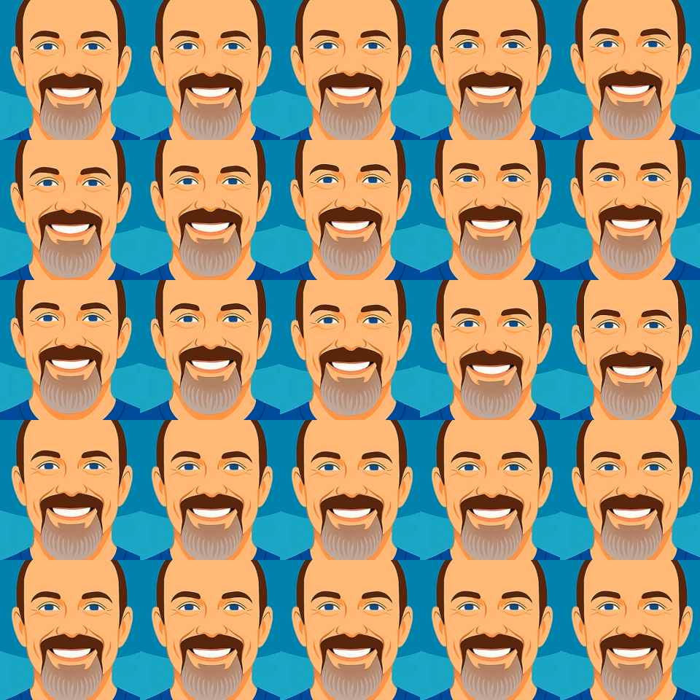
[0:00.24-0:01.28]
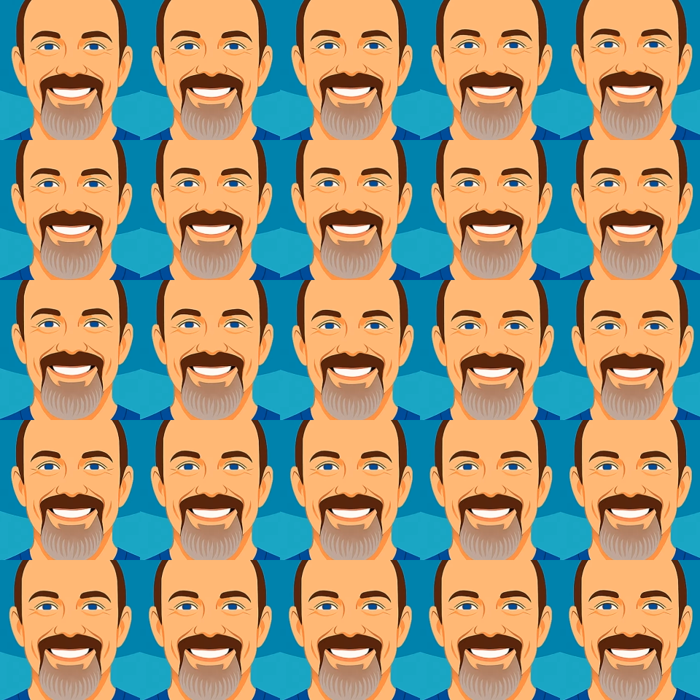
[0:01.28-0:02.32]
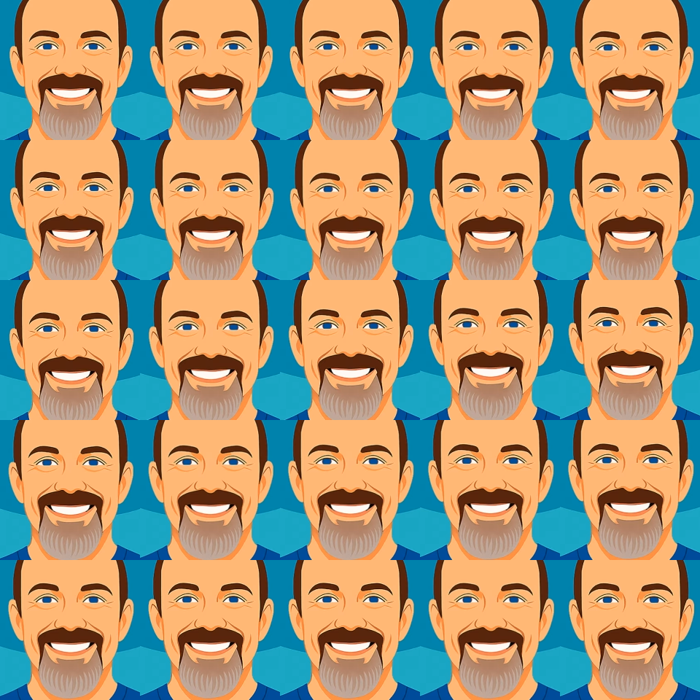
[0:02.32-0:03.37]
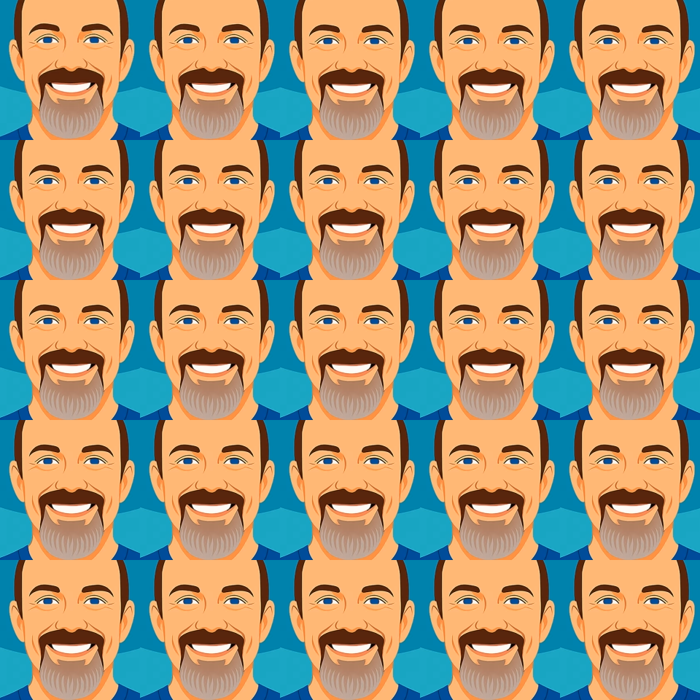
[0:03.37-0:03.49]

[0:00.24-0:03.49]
Some courses generate testimonials without even asking.